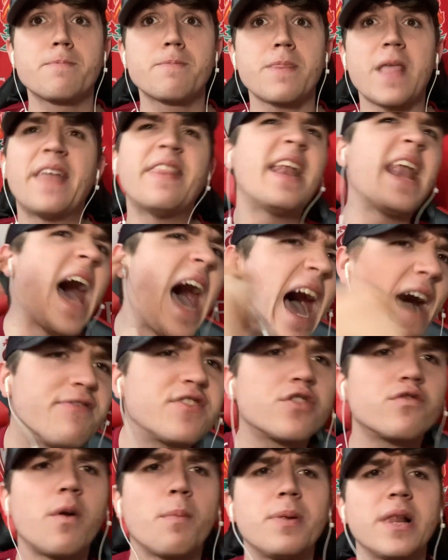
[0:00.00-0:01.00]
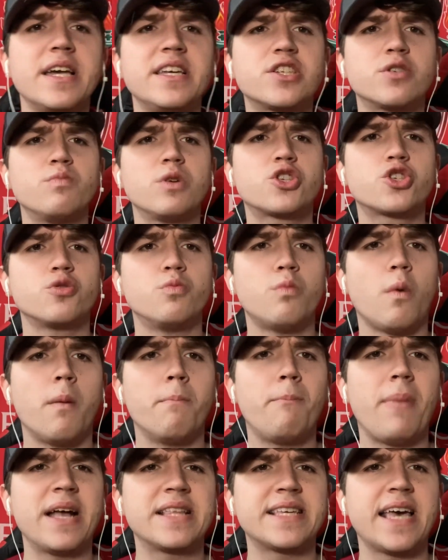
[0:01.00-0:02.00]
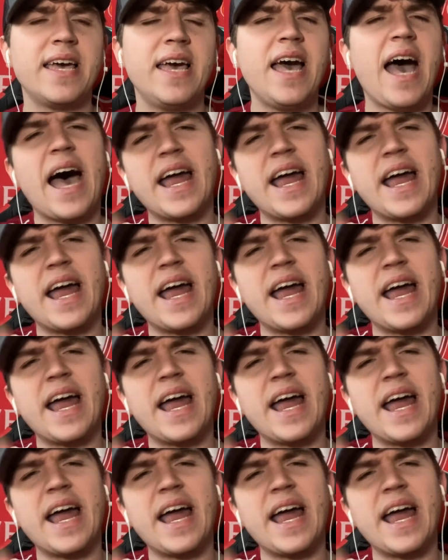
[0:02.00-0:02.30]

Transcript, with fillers: and then have to replace him with someone better.